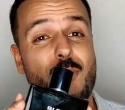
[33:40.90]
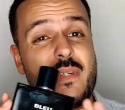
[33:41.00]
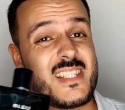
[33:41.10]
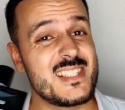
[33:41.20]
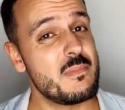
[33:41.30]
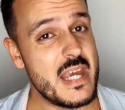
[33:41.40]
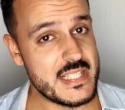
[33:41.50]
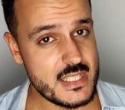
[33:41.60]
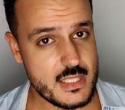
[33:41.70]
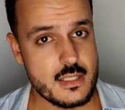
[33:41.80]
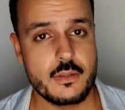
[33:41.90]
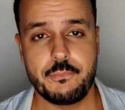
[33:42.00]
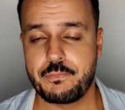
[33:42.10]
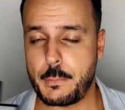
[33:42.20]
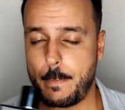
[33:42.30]
for me is the best,
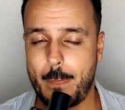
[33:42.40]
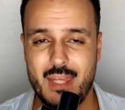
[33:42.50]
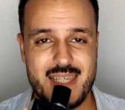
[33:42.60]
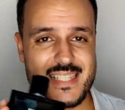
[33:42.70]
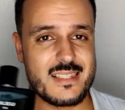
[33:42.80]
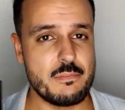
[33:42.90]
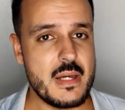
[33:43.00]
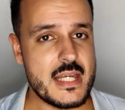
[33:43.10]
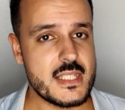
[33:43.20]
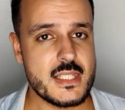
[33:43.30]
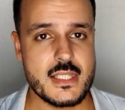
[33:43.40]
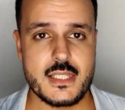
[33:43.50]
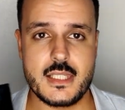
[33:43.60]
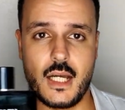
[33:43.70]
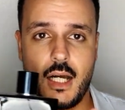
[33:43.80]
is the
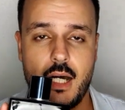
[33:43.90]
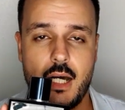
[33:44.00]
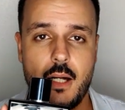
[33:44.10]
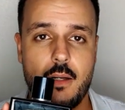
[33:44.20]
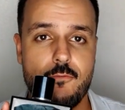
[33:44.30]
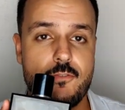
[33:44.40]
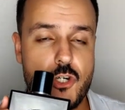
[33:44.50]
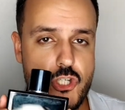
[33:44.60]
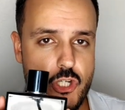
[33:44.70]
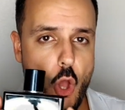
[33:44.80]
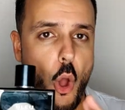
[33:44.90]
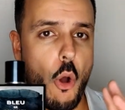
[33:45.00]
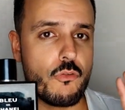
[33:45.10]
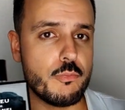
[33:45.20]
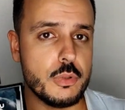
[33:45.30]
best uh, version
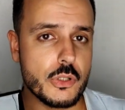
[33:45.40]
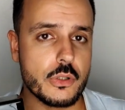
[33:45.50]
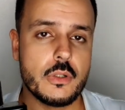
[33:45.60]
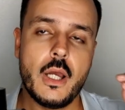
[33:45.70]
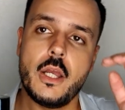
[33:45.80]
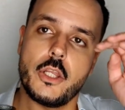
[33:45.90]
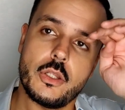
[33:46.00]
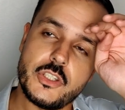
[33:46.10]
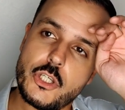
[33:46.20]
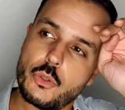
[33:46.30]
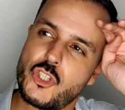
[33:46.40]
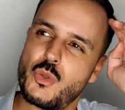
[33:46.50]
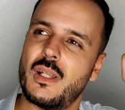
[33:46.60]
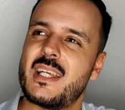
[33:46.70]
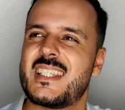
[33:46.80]
of Bleu. The Eau de
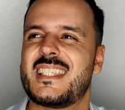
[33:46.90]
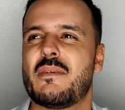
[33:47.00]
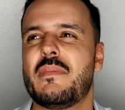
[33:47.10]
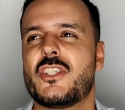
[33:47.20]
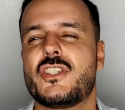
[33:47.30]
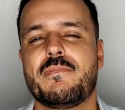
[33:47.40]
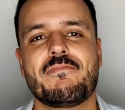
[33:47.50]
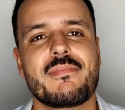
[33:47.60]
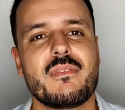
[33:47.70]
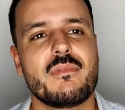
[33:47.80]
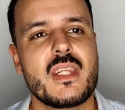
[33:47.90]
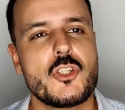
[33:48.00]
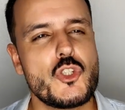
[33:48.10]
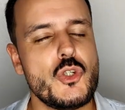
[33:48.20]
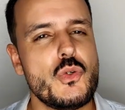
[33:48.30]
Toilette is a bit
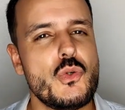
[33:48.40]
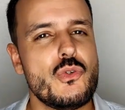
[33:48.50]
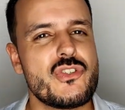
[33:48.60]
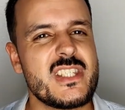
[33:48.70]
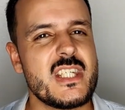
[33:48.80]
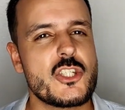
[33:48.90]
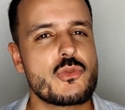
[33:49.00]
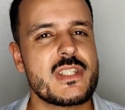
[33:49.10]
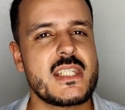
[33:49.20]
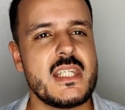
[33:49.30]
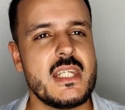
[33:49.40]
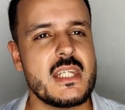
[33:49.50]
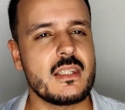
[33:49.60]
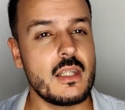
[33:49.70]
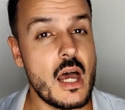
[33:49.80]
too
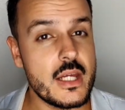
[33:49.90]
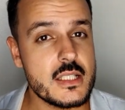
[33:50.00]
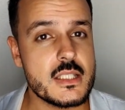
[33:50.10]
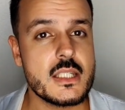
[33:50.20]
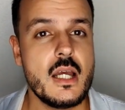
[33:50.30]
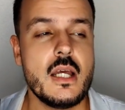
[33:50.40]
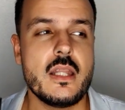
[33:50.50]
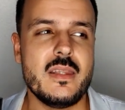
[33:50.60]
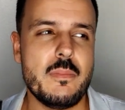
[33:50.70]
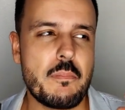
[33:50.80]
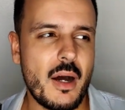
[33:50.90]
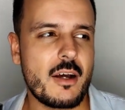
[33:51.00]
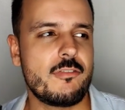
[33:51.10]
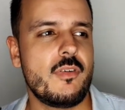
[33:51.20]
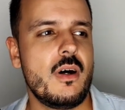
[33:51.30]
citrusy and light. The
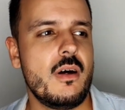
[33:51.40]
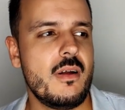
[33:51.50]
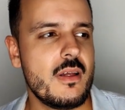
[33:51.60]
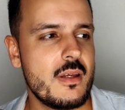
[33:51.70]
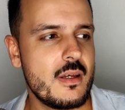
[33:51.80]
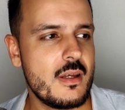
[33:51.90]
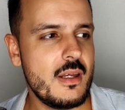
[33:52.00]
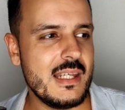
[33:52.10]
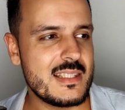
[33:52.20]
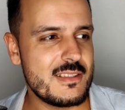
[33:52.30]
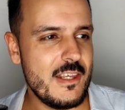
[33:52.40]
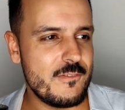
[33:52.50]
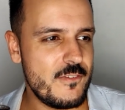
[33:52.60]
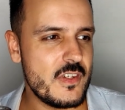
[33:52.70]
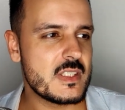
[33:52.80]
Parfum, it,
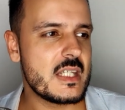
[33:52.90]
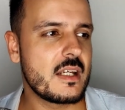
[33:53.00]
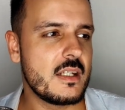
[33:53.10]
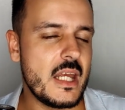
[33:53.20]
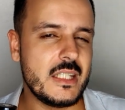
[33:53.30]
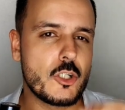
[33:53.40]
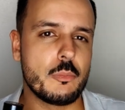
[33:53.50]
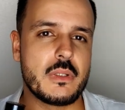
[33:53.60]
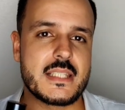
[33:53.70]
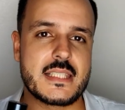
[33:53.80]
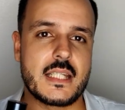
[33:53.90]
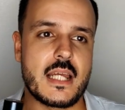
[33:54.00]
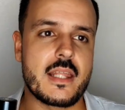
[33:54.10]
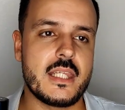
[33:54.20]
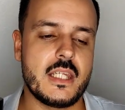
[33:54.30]
it feels like an incomplete
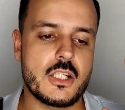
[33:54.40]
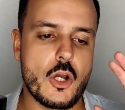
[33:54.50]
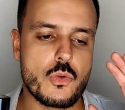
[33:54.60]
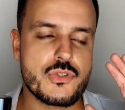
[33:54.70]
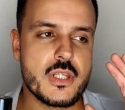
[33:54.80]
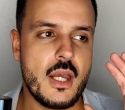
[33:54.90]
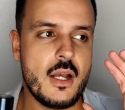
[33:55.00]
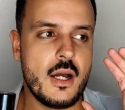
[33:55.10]
scent. I think it goes